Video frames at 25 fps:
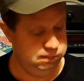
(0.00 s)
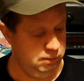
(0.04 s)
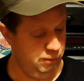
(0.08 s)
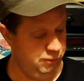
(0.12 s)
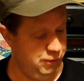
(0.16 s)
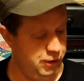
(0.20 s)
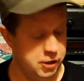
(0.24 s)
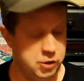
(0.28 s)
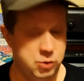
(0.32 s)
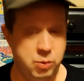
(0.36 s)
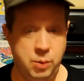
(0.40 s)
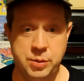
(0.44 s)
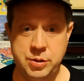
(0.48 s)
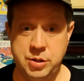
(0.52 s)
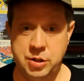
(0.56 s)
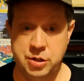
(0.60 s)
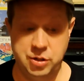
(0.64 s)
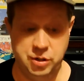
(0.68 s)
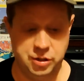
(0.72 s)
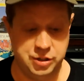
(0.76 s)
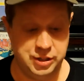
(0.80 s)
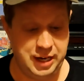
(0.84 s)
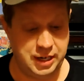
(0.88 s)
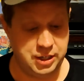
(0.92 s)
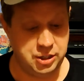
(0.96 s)
First one was a
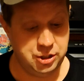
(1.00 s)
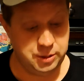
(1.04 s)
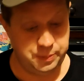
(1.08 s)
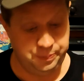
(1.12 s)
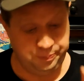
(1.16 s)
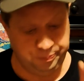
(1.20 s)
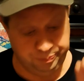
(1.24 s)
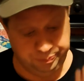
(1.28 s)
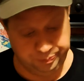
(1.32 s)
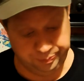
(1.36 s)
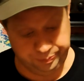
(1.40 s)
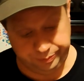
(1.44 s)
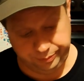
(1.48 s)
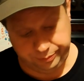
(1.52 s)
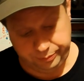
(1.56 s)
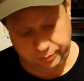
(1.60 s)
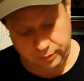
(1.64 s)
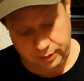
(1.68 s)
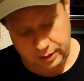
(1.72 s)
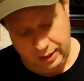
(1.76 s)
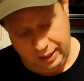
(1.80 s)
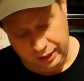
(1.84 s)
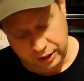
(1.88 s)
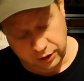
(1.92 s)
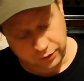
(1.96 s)
success.
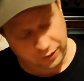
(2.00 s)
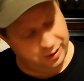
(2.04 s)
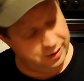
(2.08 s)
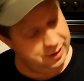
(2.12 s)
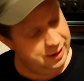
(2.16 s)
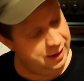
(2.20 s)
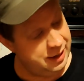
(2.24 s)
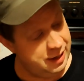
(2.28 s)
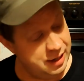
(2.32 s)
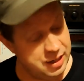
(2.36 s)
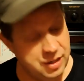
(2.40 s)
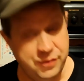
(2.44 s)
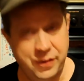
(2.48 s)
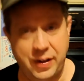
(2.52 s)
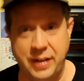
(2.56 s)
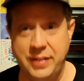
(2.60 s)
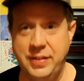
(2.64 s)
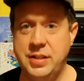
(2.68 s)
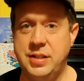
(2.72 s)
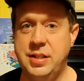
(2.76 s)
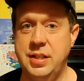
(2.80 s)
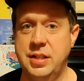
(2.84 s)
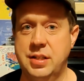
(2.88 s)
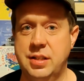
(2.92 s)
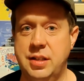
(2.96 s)
I correctly identified
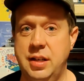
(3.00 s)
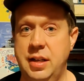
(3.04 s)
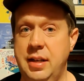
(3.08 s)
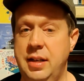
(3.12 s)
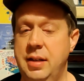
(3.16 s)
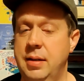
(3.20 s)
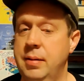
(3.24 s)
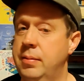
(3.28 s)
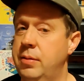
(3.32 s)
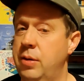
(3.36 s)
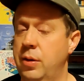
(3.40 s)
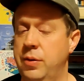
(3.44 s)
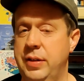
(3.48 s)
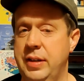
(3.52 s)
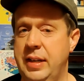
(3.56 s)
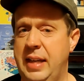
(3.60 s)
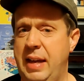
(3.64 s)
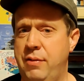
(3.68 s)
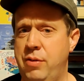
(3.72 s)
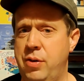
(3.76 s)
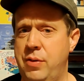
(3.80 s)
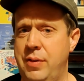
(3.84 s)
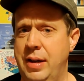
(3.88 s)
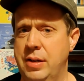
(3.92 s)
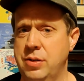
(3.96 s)
the Tyskie. Don't think
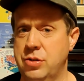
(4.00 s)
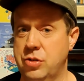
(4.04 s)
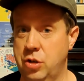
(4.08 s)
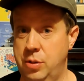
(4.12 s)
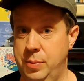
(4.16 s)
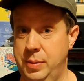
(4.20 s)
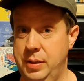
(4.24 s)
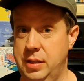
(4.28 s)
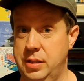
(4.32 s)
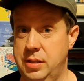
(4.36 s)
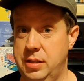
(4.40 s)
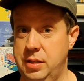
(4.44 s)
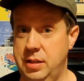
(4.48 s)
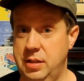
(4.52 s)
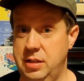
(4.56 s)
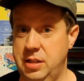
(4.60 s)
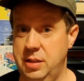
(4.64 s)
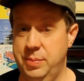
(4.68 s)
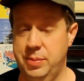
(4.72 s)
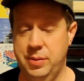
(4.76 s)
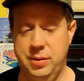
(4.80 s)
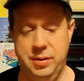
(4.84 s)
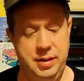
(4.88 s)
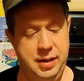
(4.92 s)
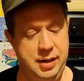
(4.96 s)
every round's going to be this
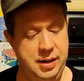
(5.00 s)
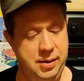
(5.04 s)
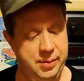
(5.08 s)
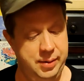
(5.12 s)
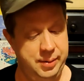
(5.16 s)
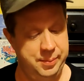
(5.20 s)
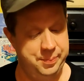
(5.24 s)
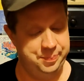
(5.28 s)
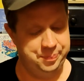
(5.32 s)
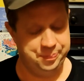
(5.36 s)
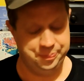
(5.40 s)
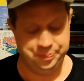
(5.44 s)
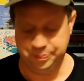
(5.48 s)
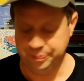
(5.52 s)
easy, but well.